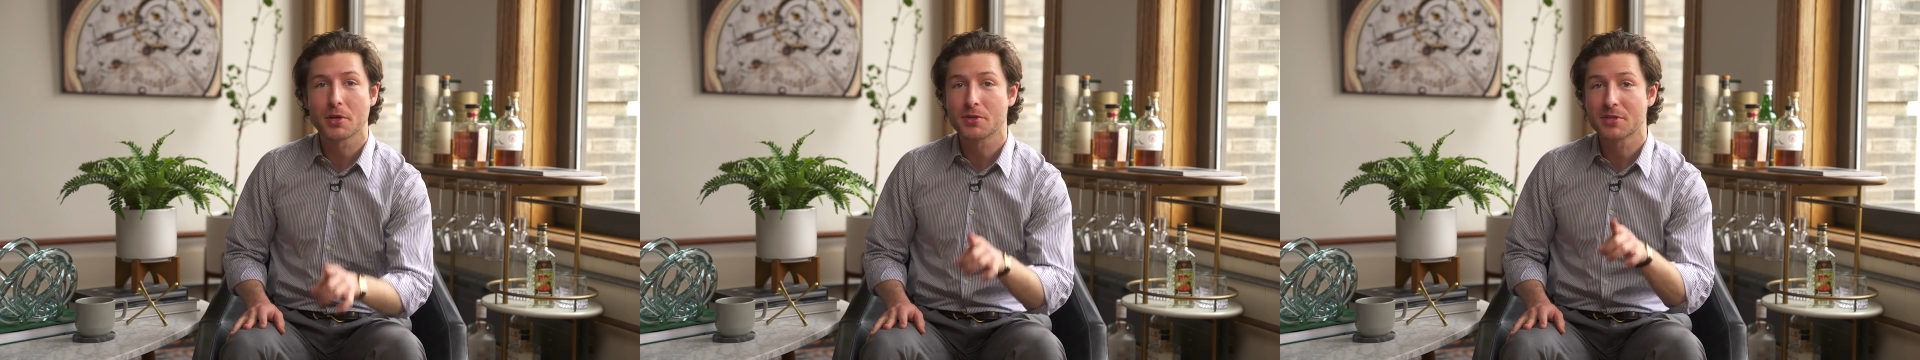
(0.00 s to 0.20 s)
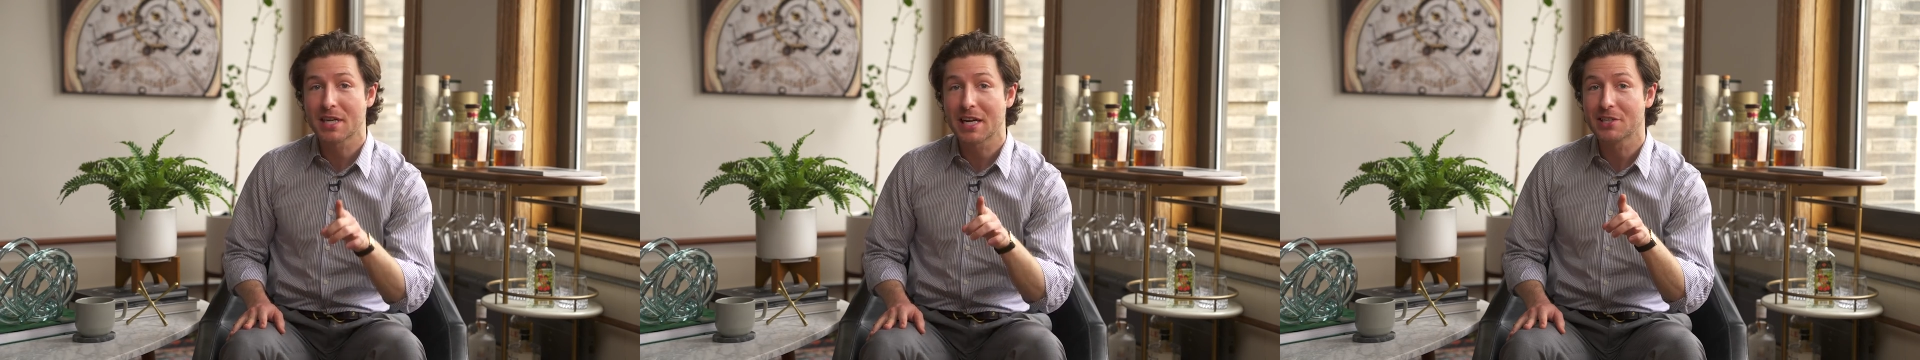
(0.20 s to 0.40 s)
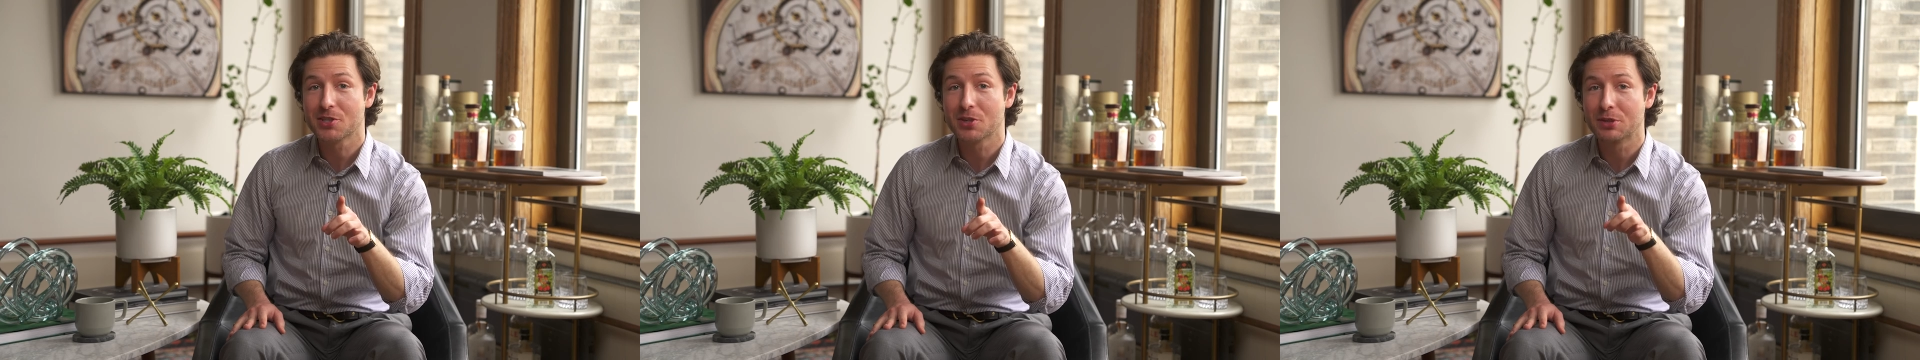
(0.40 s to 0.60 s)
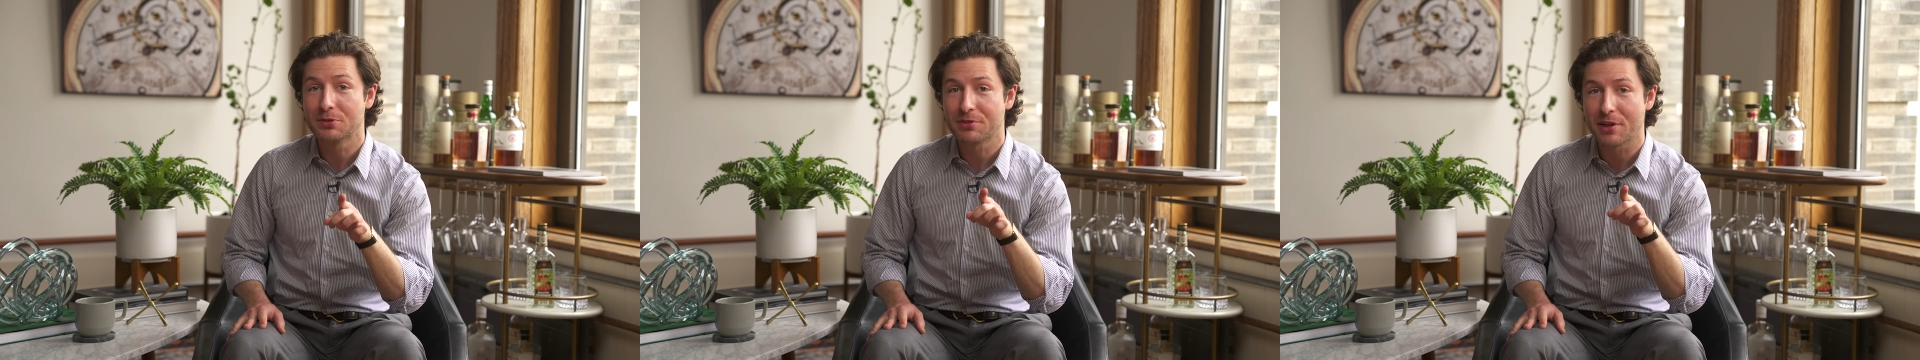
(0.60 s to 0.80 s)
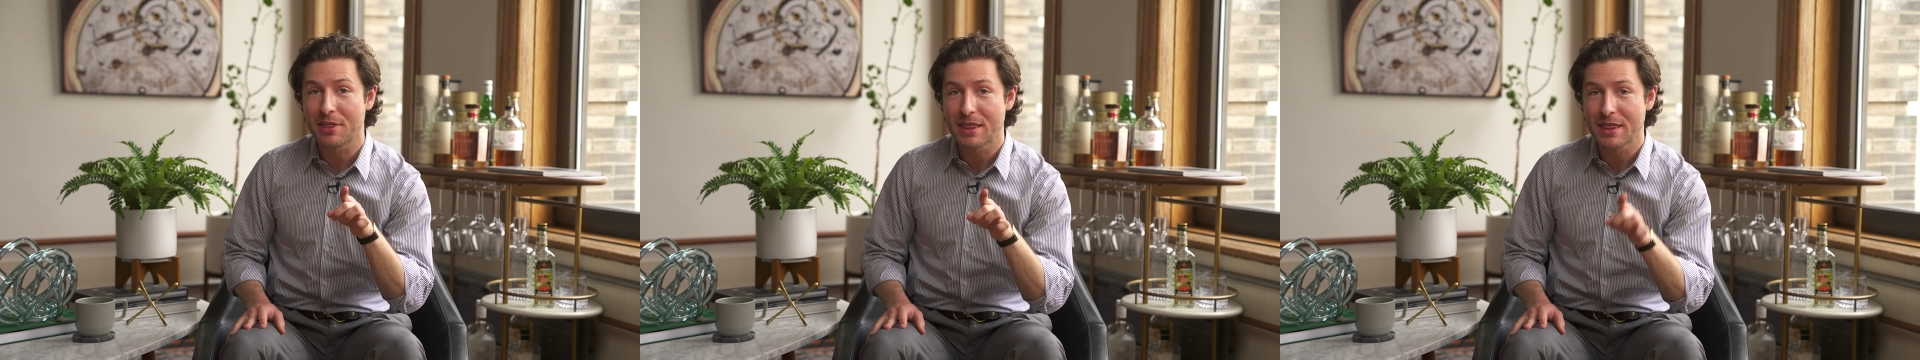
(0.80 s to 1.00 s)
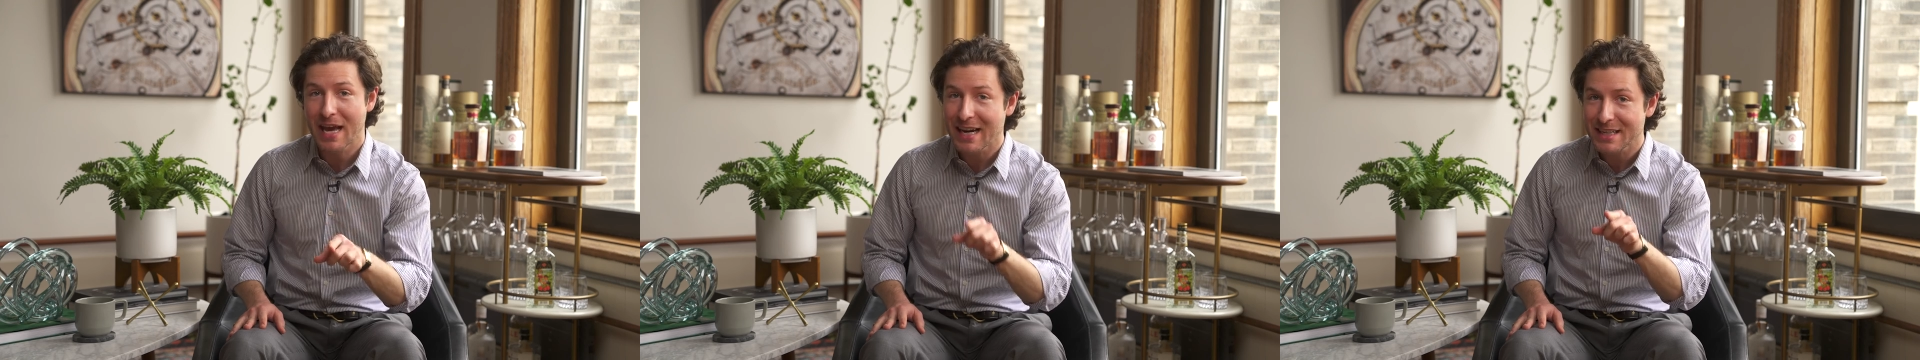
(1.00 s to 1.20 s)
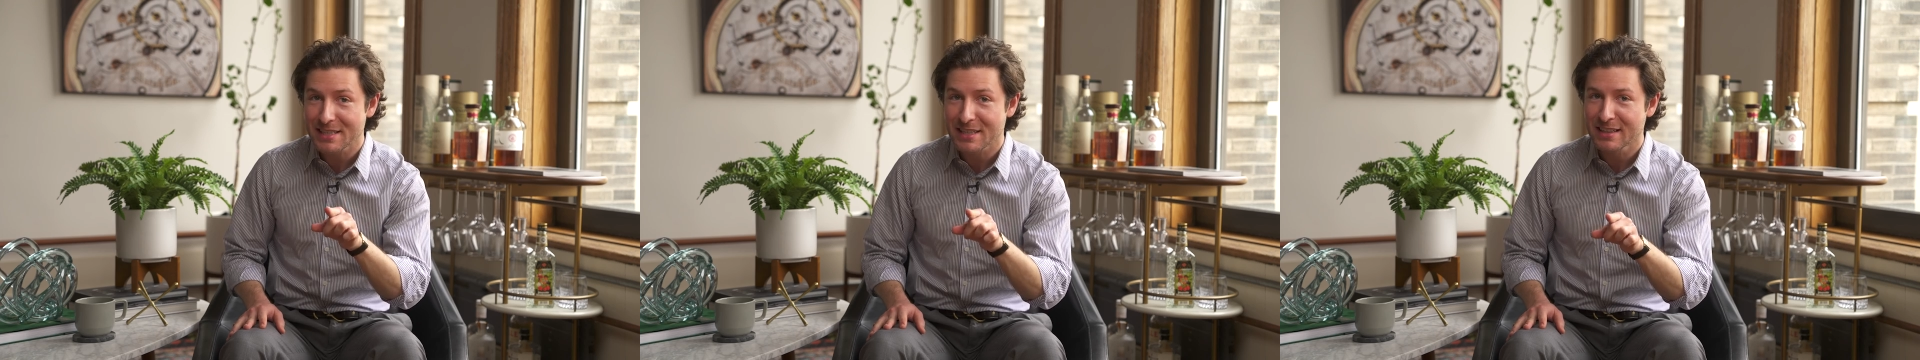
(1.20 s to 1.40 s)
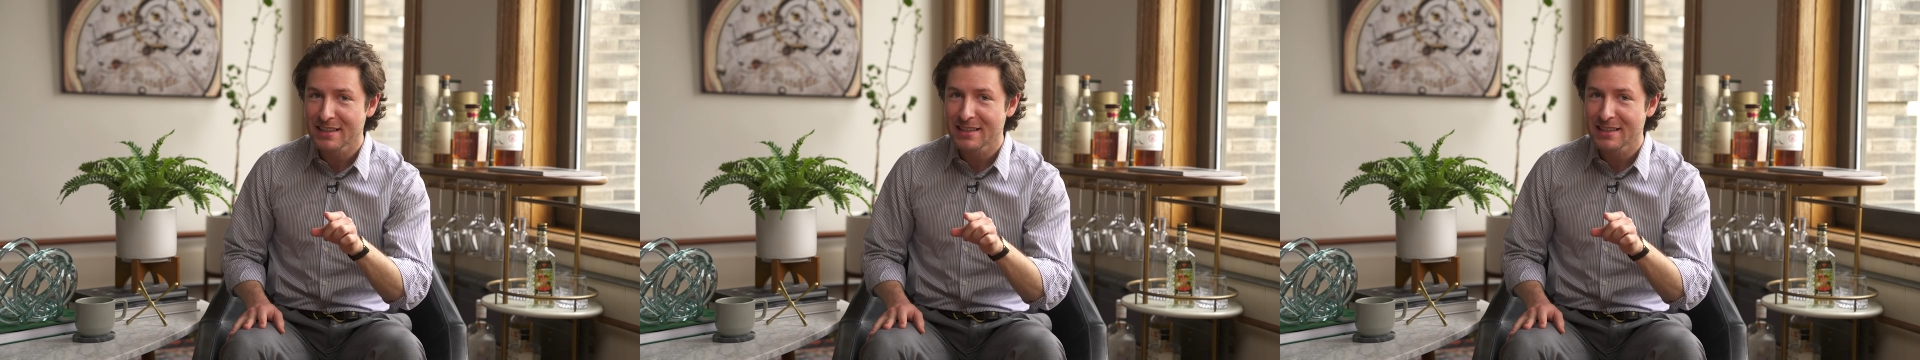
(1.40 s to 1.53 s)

so stay tuned for that.